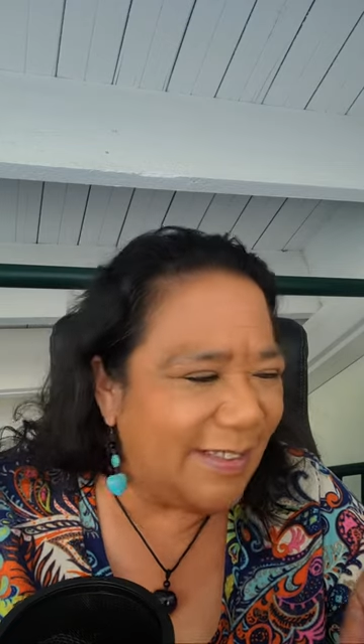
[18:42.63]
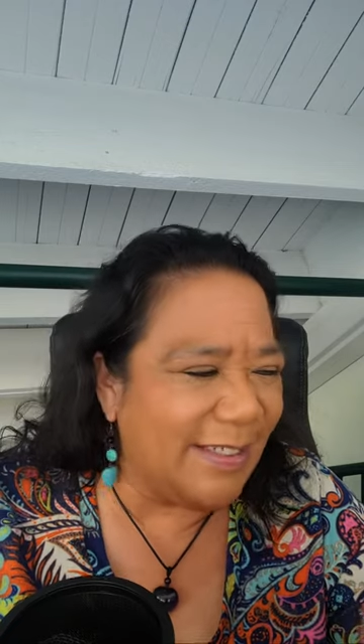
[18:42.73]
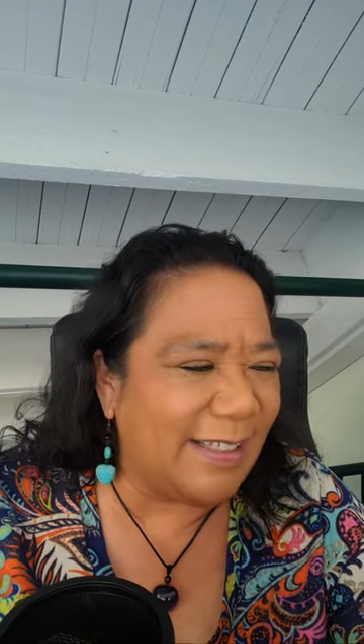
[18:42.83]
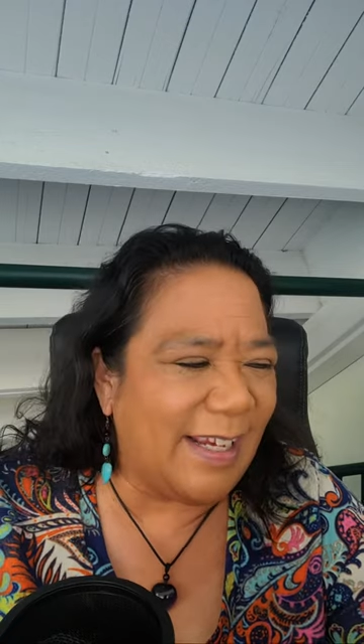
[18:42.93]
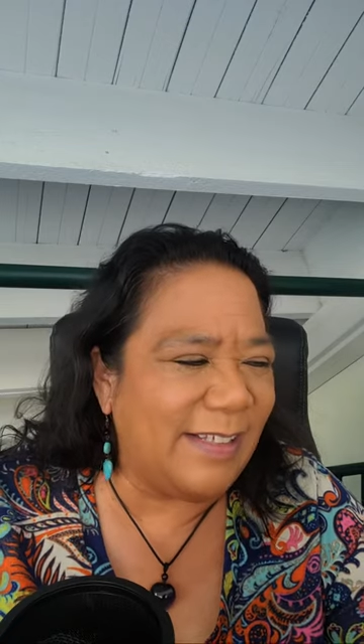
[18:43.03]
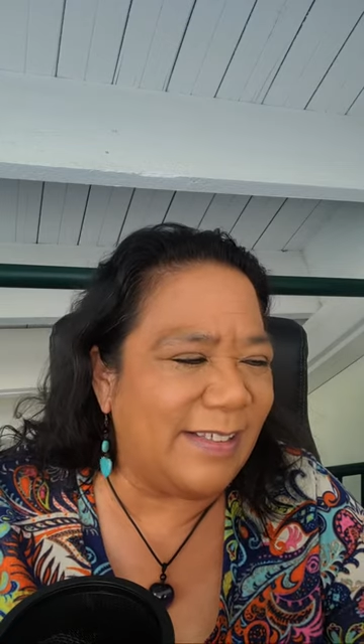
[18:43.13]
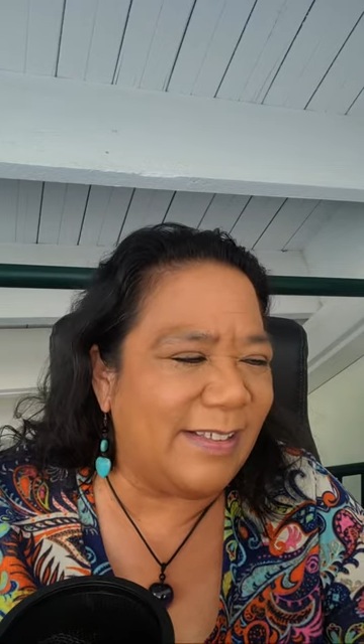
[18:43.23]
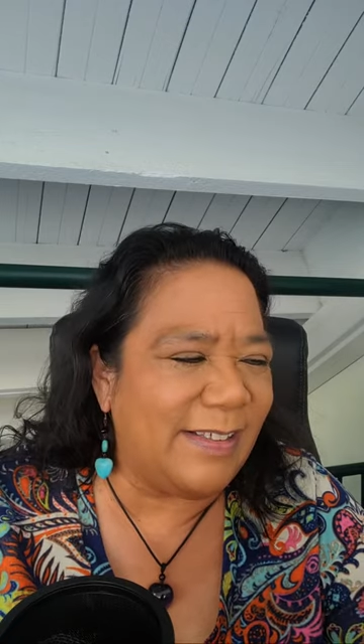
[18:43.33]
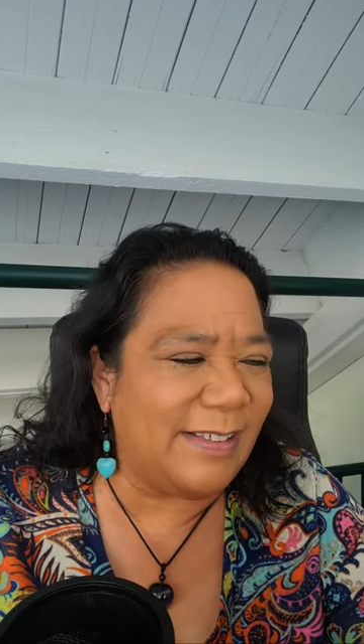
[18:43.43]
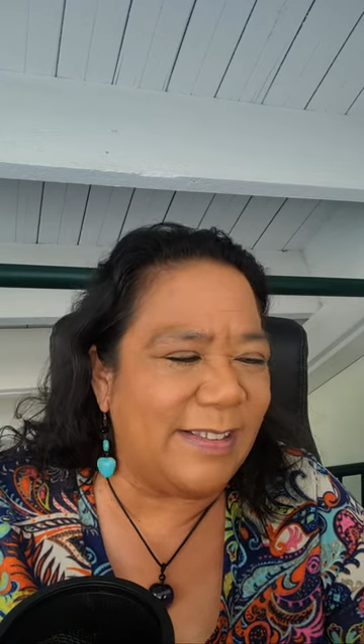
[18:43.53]
since I
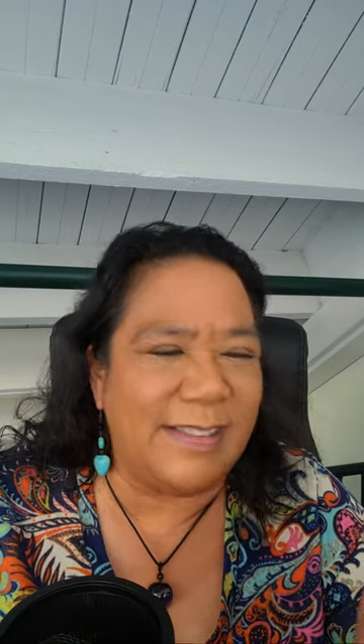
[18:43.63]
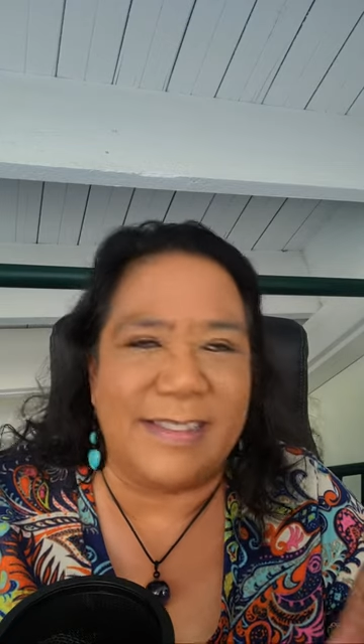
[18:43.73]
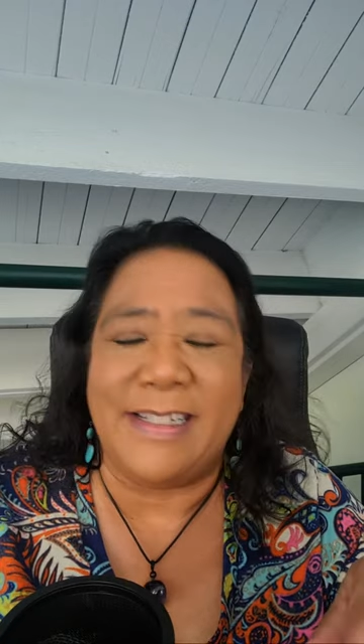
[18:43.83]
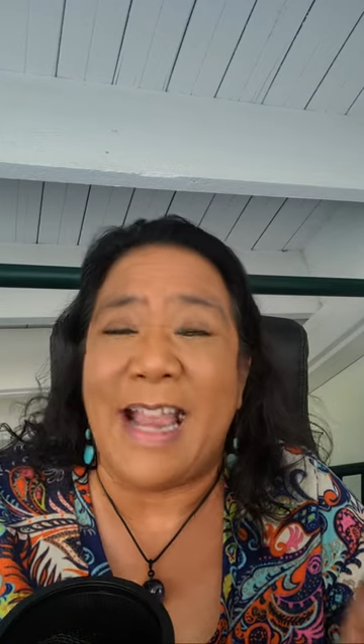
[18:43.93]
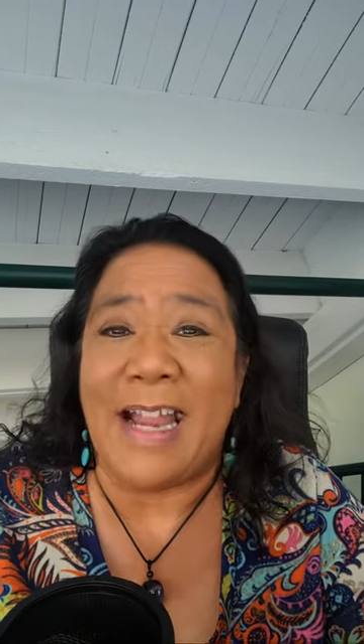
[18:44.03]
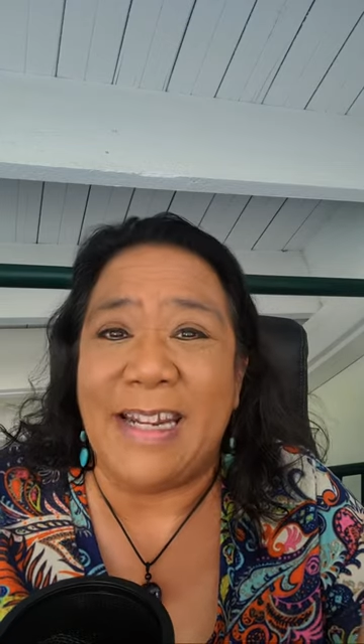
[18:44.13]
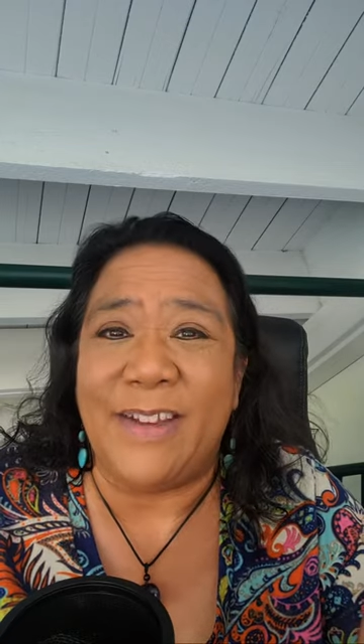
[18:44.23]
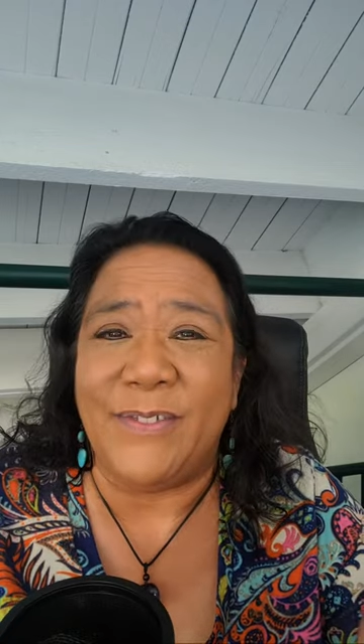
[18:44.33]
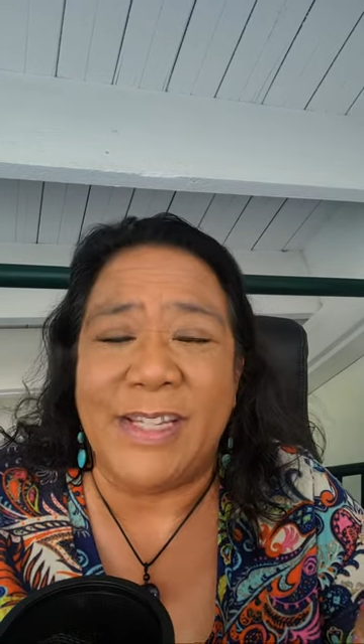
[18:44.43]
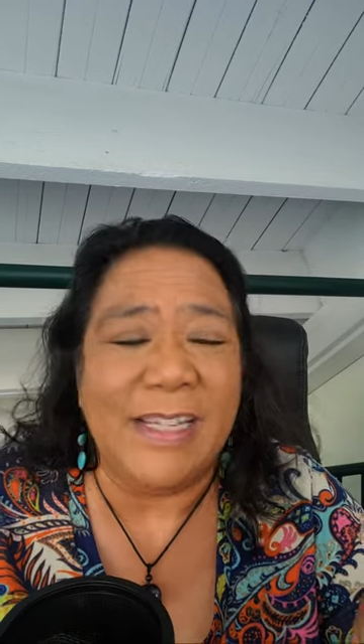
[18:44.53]
got
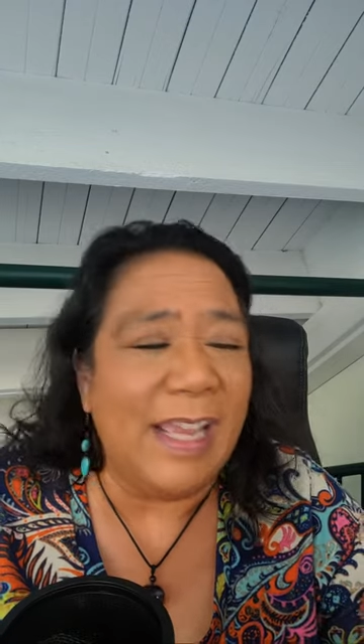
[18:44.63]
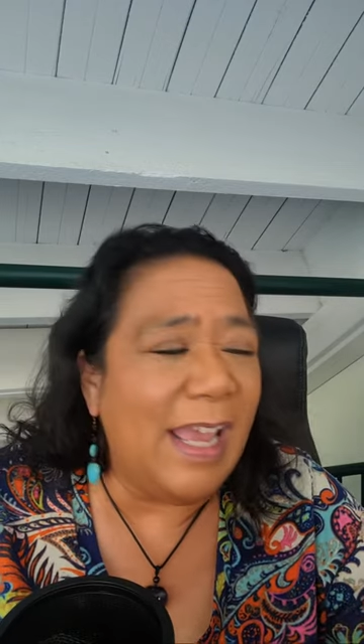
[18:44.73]
heavy.